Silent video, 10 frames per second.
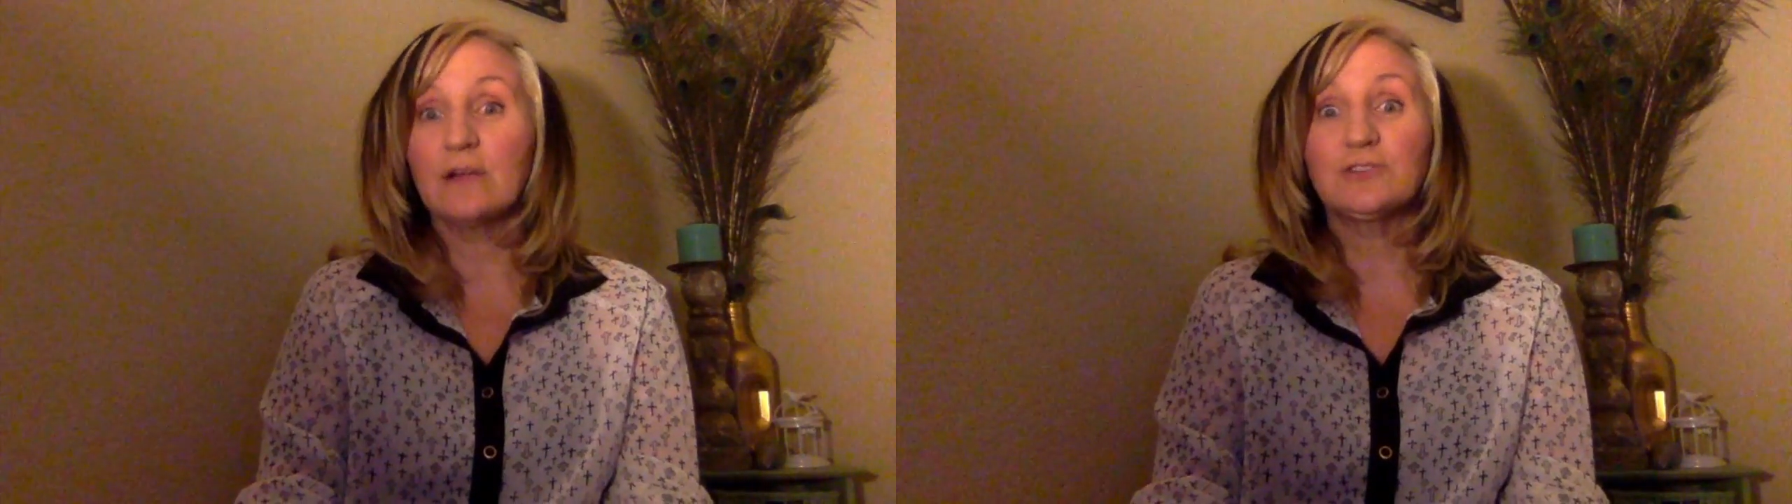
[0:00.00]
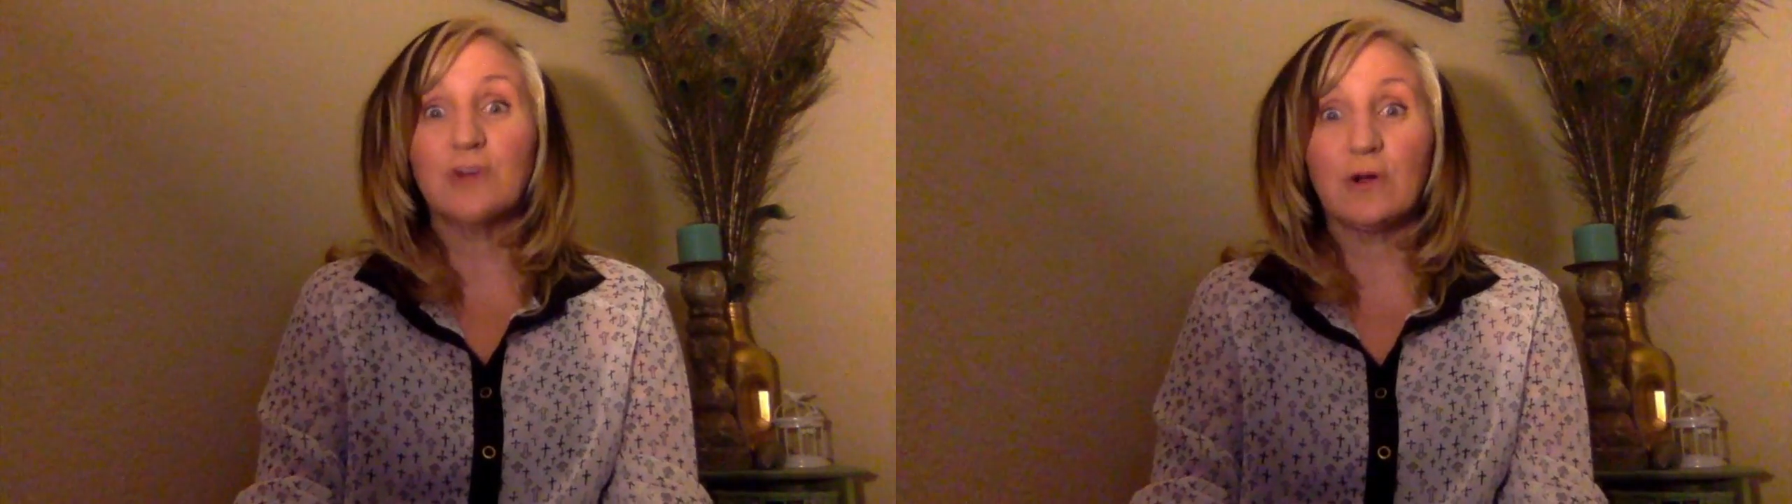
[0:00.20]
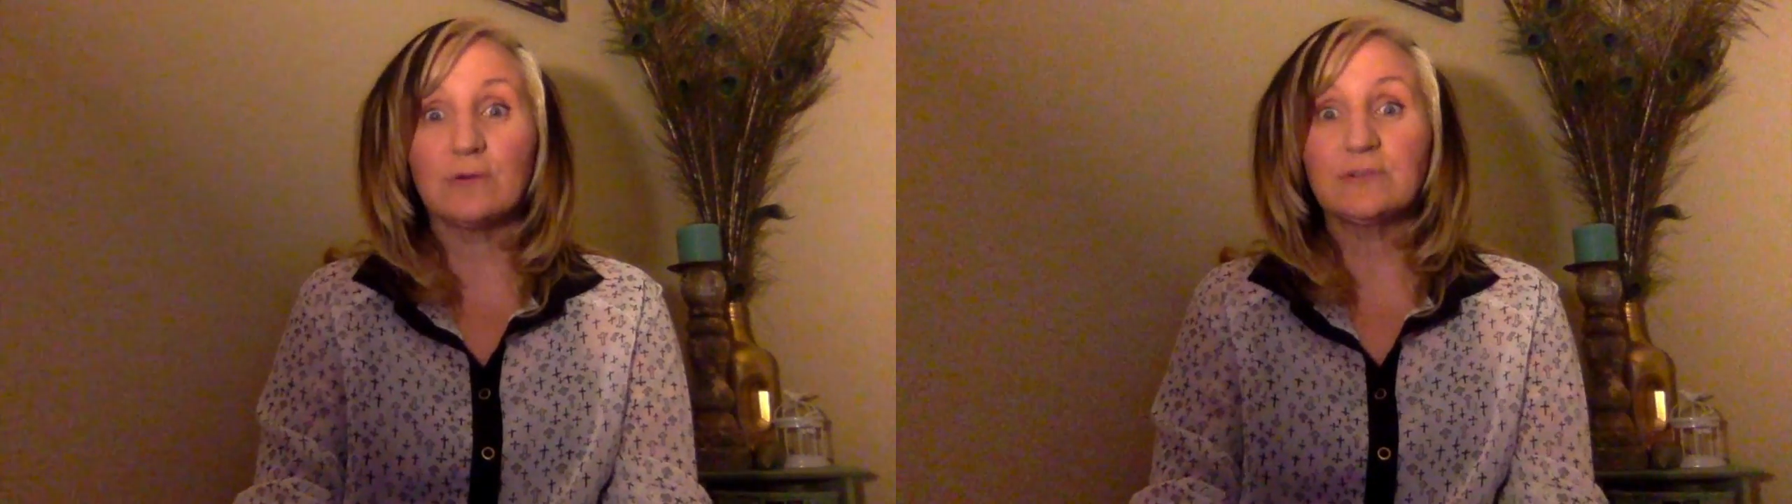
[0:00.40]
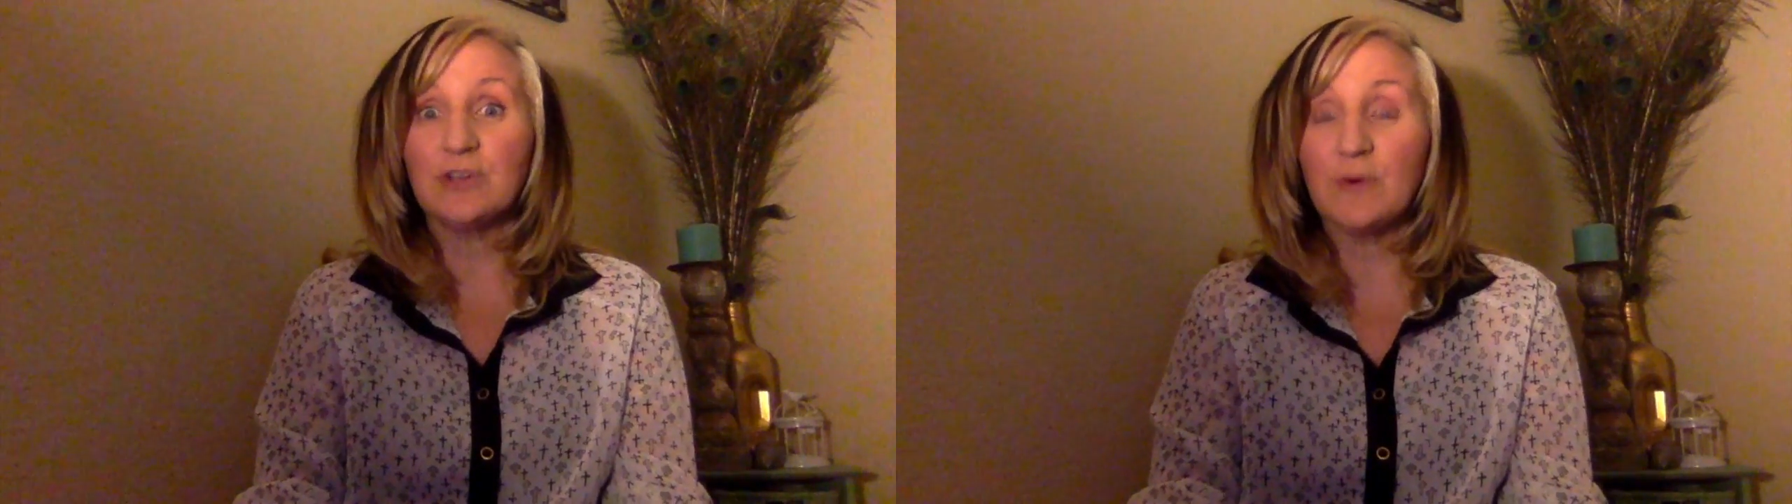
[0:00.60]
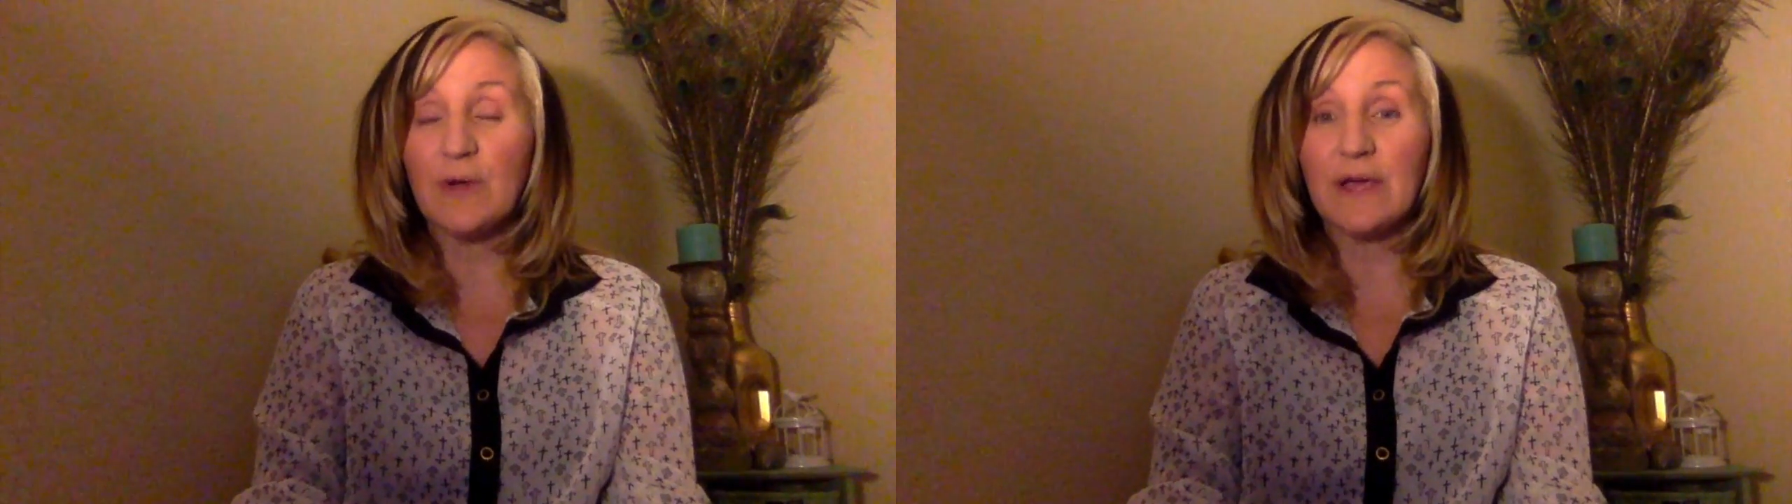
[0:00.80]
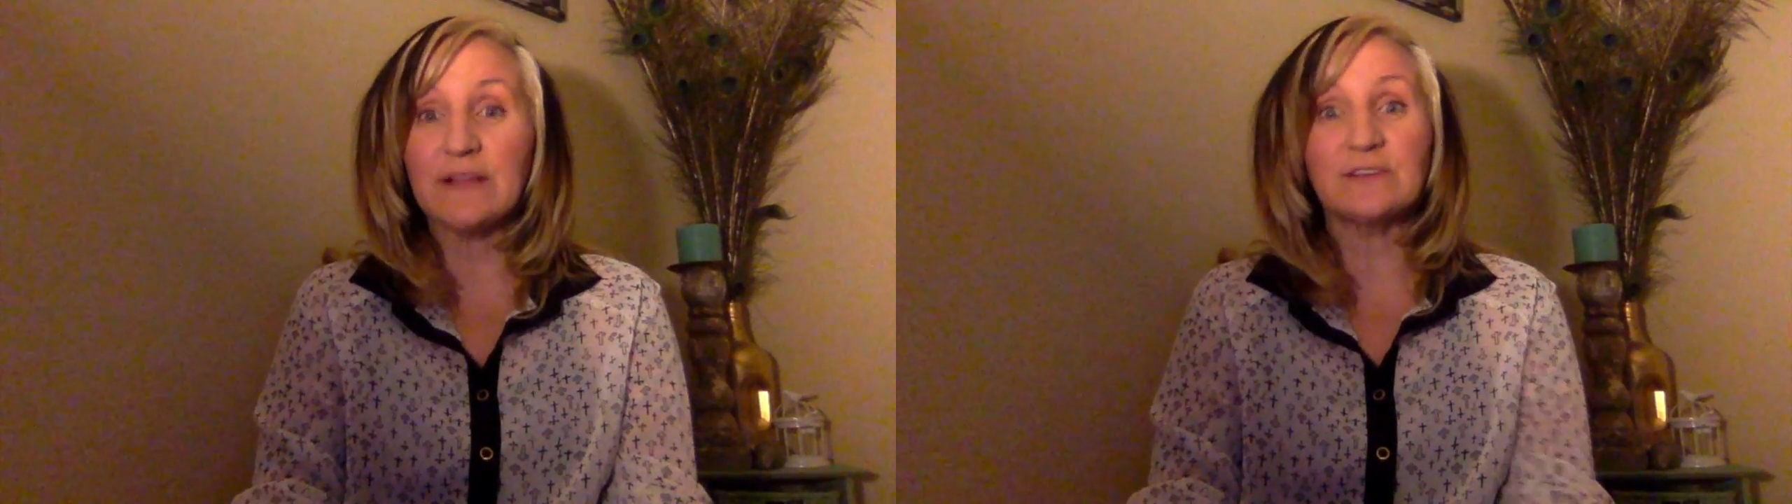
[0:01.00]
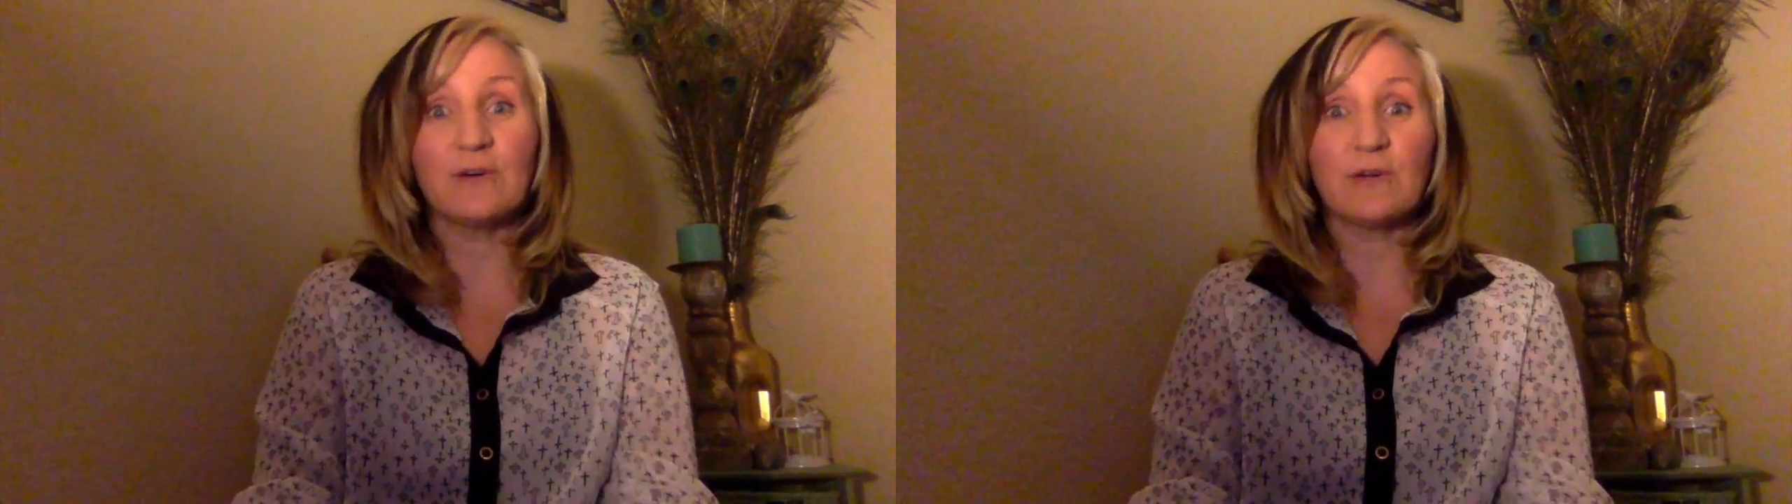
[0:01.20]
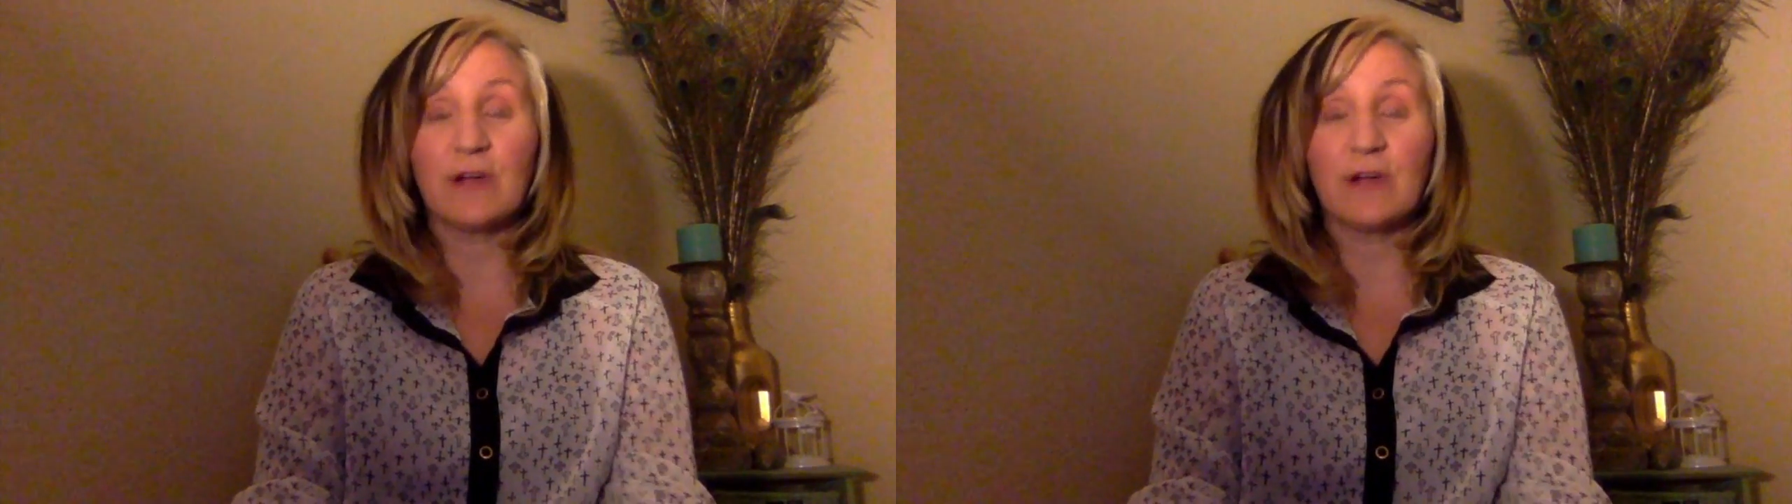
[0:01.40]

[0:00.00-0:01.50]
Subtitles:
Don't do it, don't